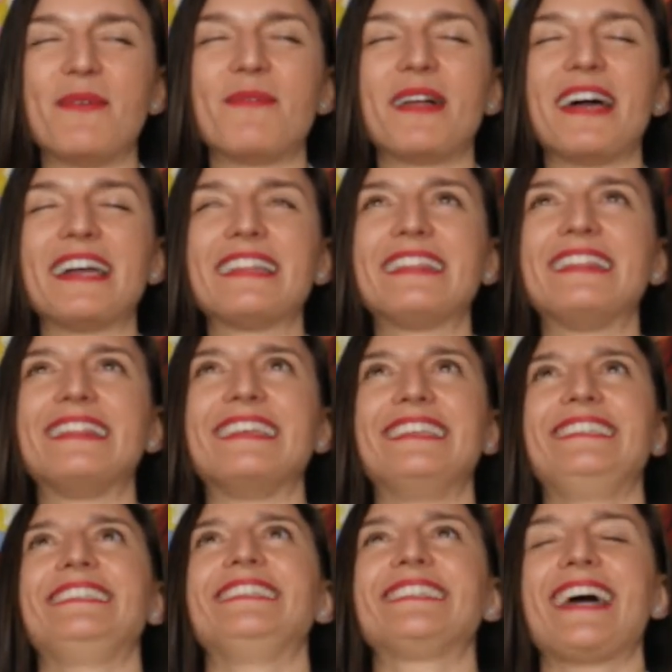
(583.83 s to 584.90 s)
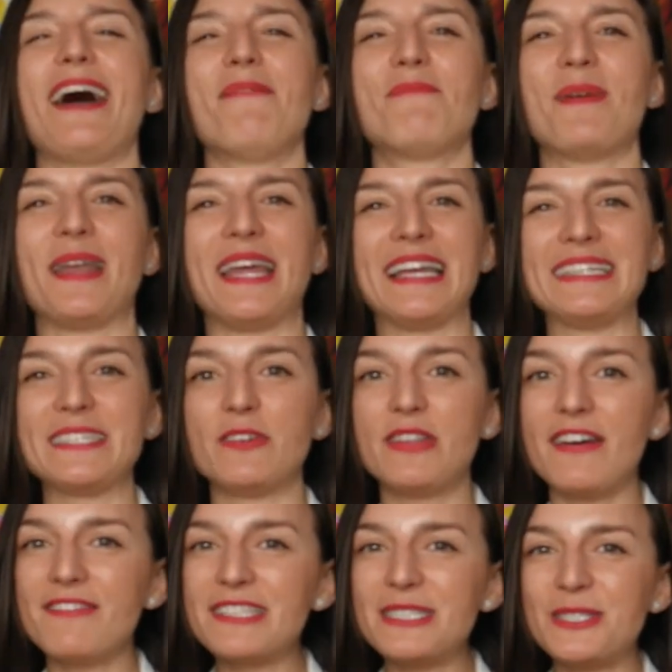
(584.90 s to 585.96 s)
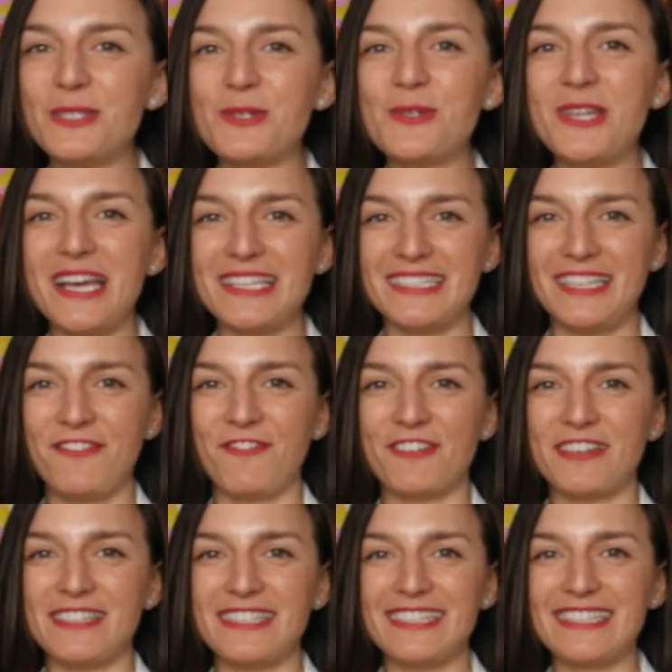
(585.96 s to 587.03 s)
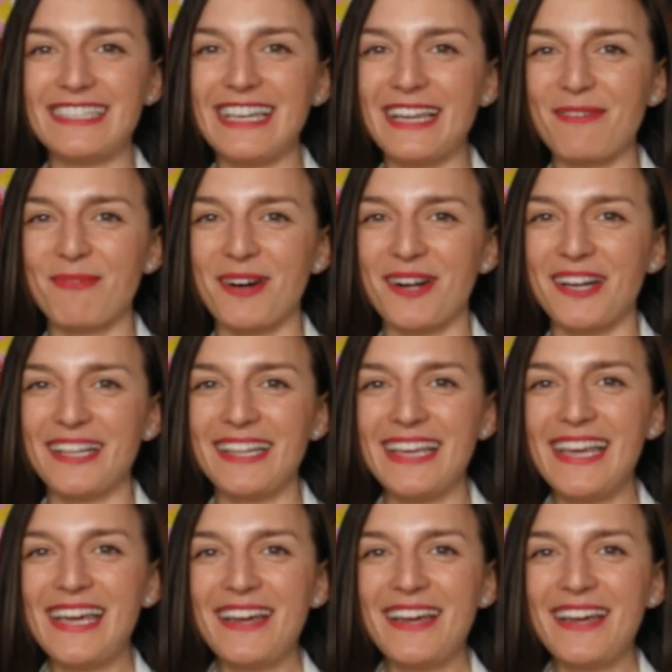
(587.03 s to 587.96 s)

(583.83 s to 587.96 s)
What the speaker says: I'm like, this is happening. So that was 2 days difference. Think about it.